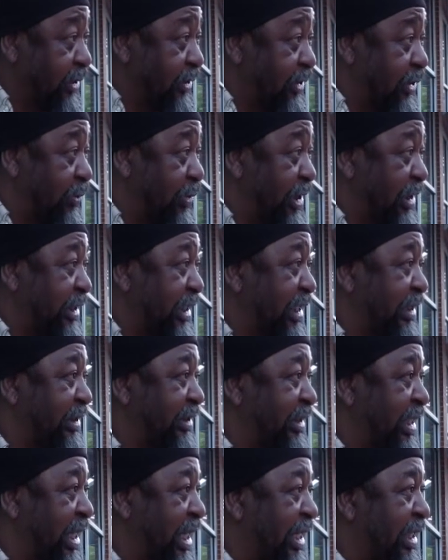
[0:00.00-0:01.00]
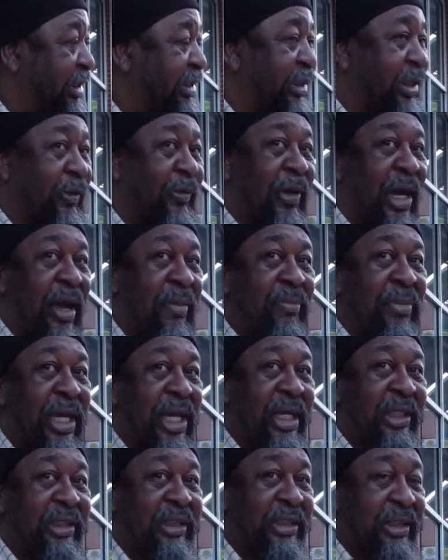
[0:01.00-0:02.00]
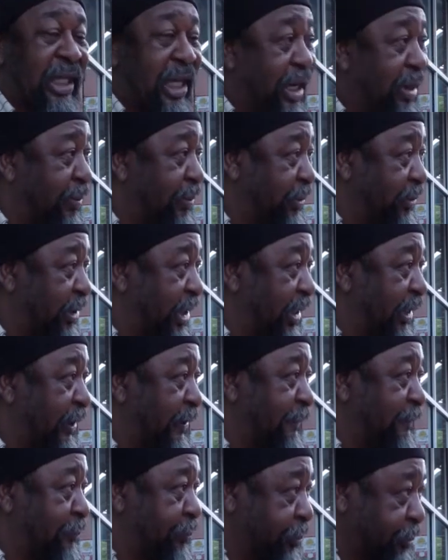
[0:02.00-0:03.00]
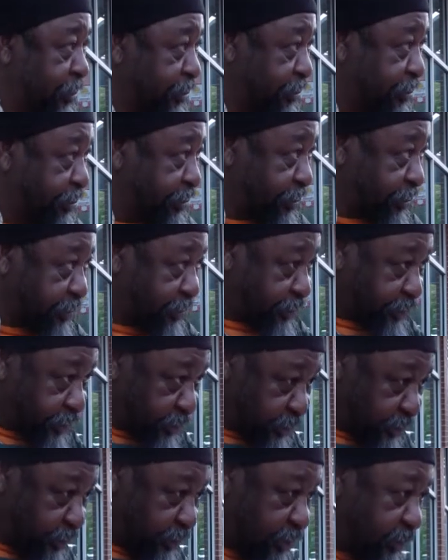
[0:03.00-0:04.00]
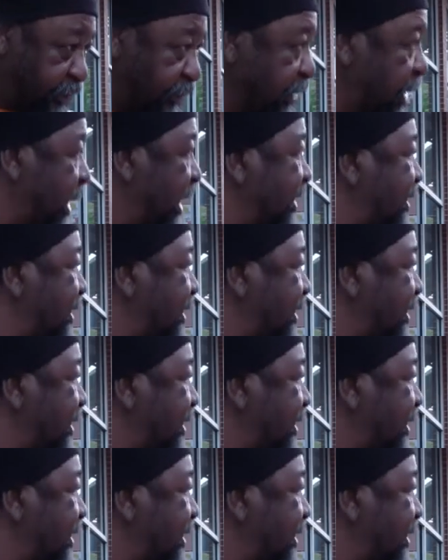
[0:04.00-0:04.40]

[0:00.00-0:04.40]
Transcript: So what they're saying is said why men slept, right? Yes.